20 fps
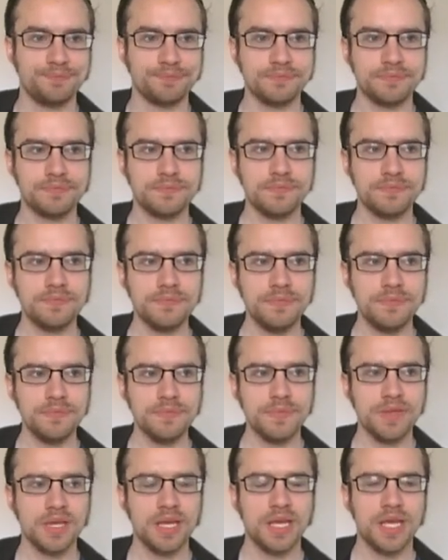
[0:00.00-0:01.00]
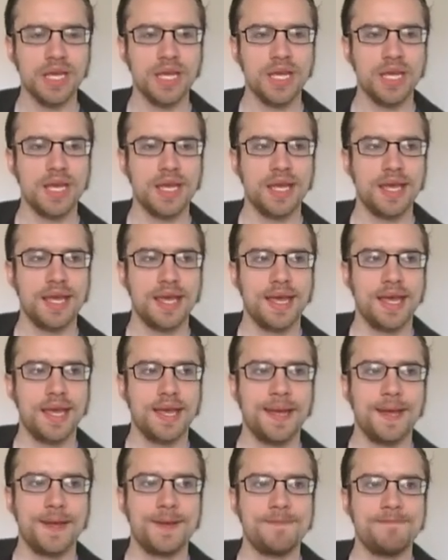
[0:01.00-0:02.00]

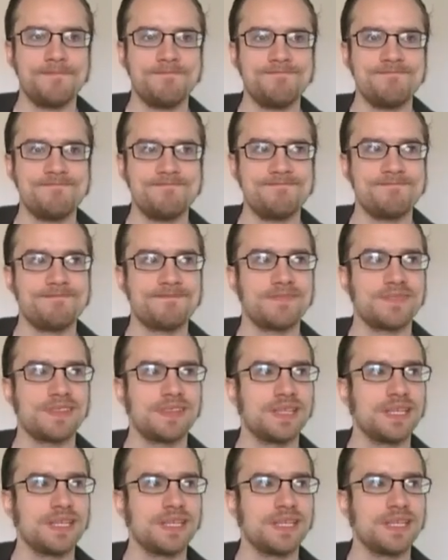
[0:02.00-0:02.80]
(no one is talking)